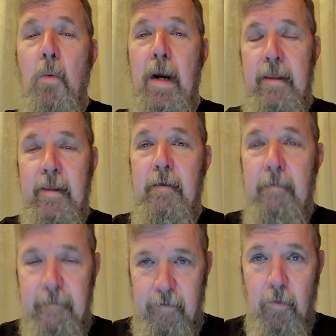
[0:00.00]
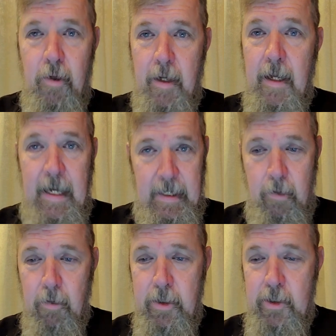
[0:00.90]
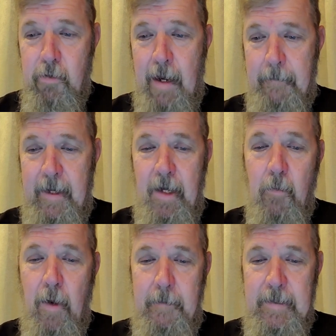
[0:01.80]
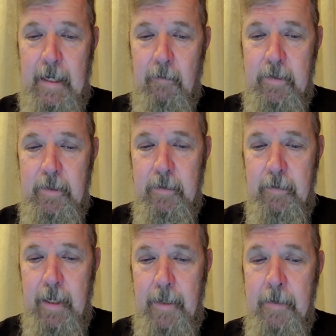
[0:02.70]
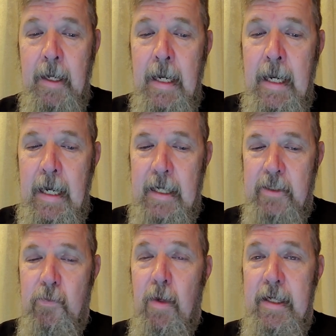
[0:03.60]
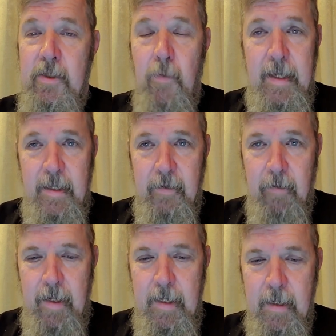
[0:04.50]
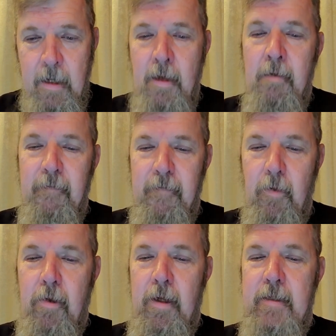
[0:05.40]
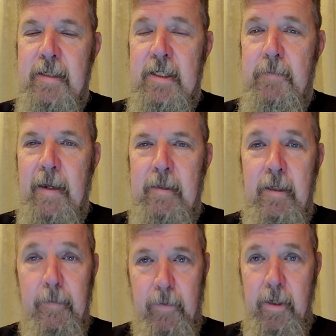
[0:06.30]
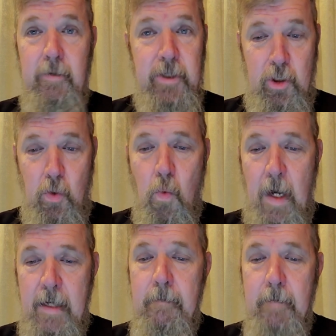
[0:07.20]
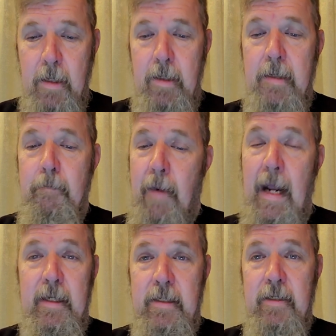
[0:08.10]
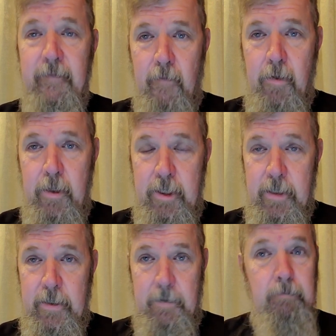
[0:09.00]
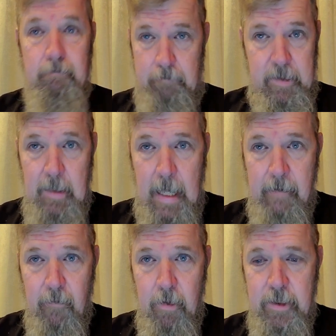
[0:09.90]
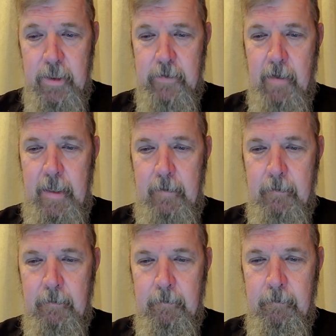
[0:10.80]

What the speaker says: with Florida and the orange crop getting wiped out, okay? In 2023, Florida is expected to produce 20 million boxes of oranges. It's a lot of oranges, right?